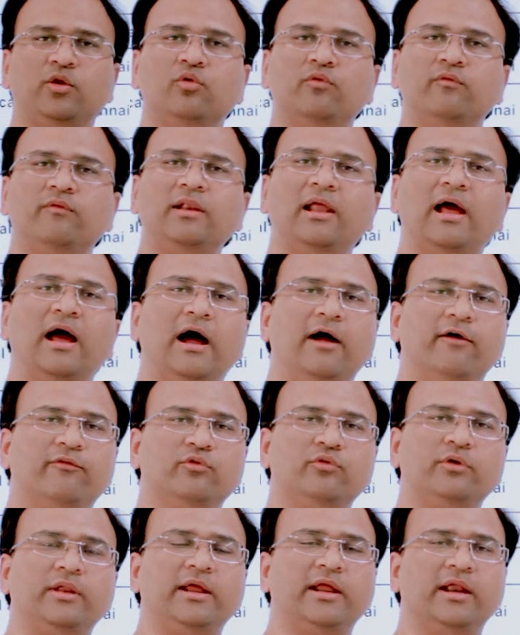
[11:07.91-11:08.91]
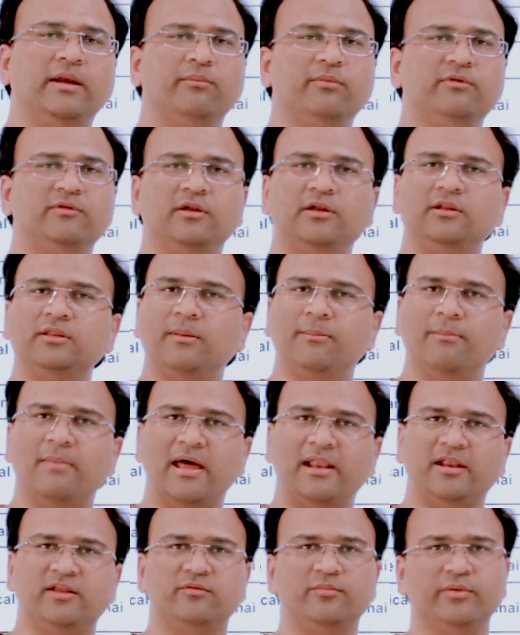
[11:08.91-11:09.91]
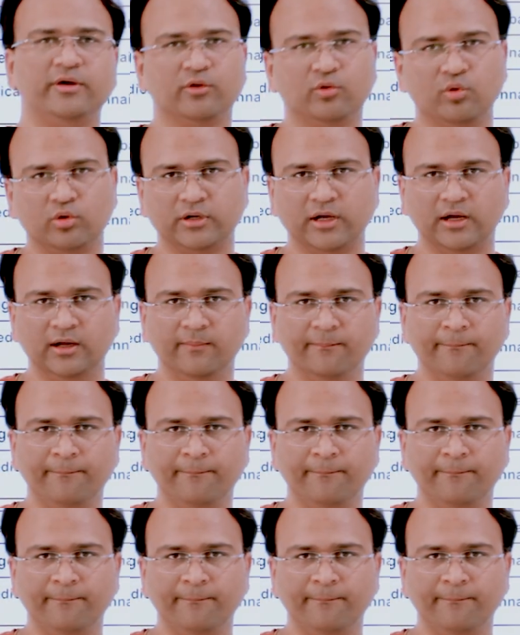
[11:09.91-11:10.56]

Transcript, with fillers: you will have to take admission in the management quota